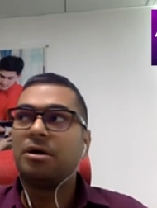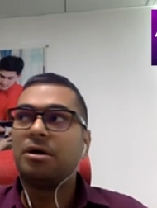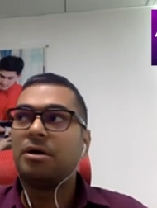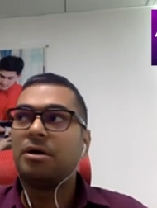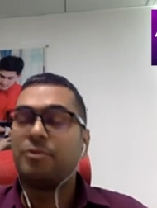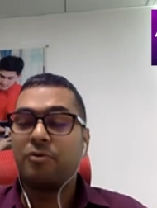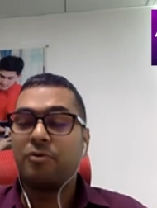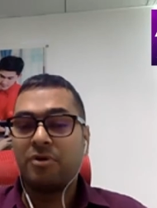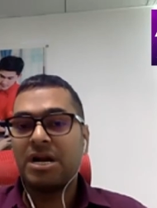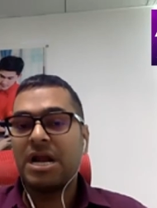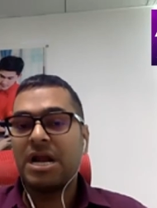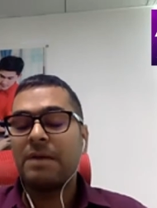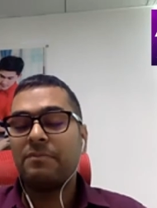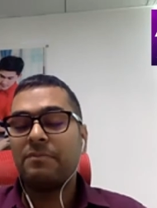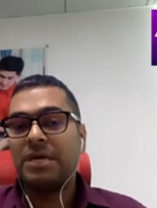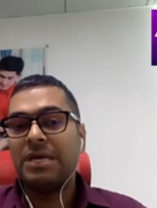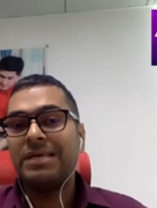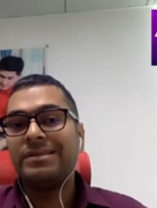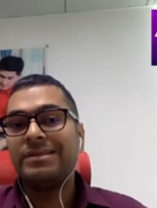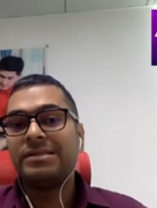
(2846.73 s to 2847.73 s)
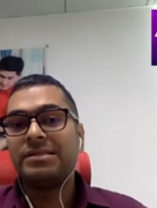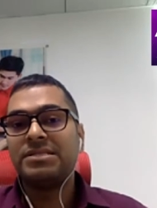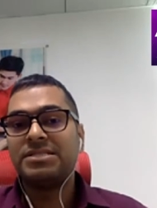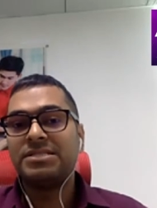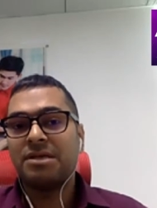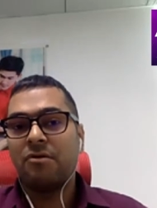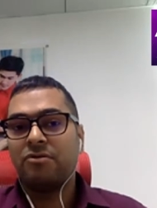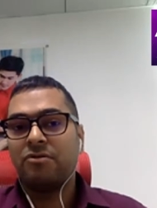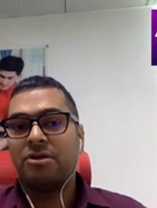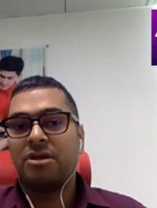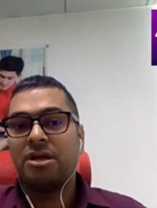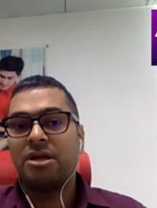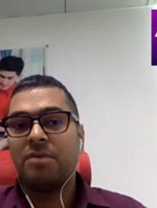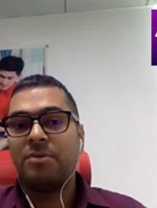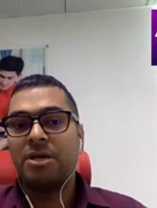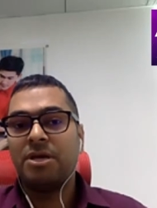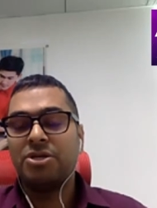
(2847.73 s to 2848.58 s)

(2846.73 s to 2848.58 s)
program in Saudi Arabia.